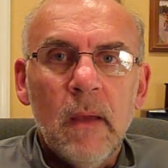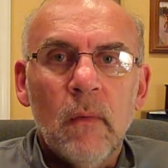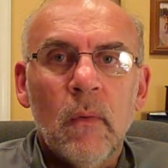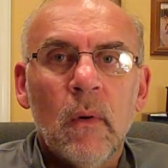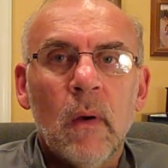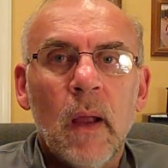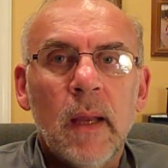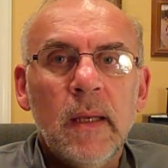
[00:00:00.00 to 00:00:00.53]

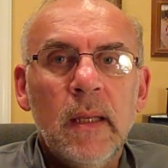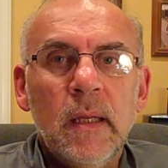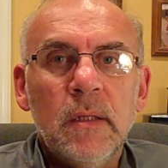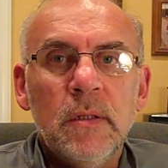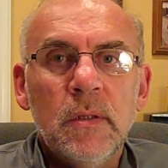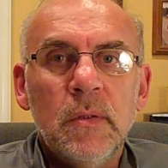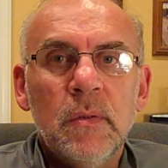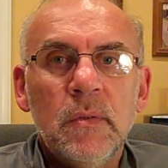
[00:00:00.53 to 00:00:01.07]
where I
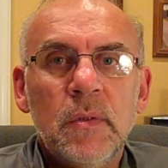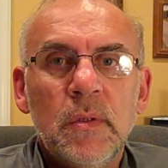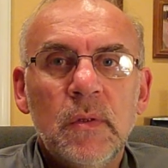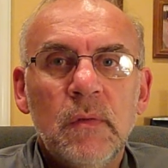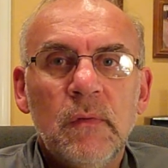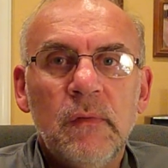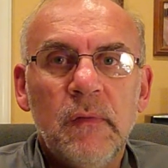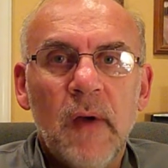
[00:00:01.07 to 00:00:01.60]
need you
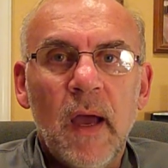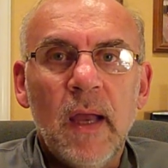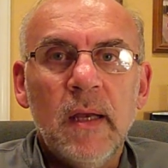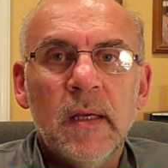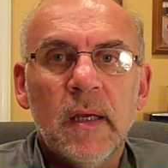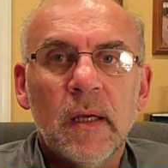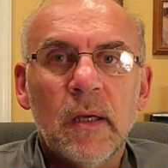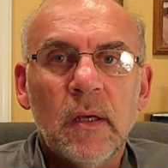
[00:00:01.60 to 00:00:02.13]
to
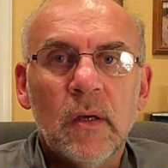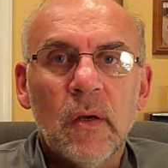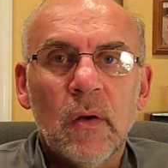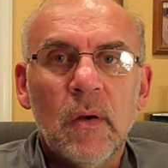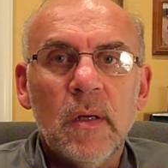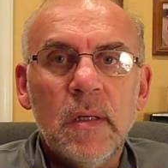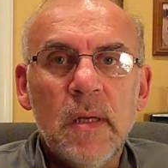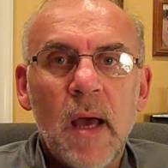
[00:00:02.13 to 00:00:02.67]
find a
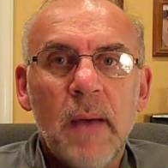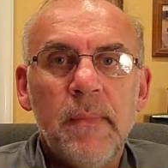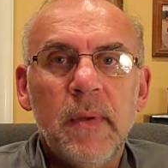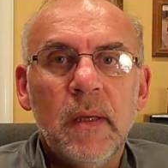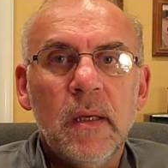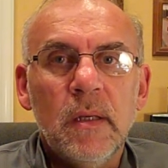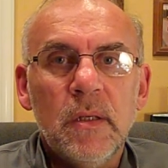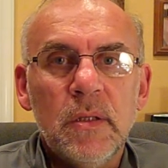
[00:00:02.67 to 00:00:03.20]
current
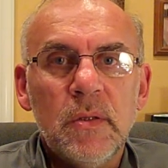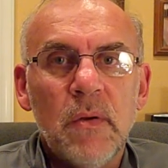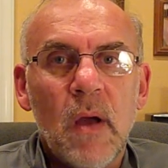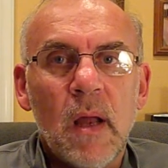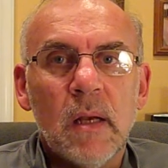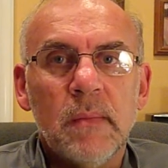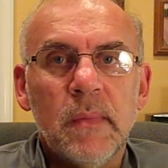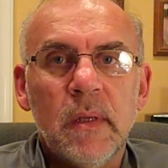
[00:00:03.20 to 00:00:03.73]
topic in
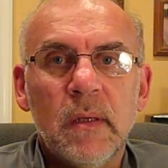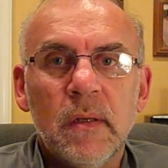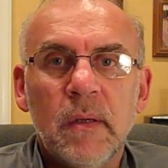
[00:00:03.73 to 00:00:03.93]
astronomy.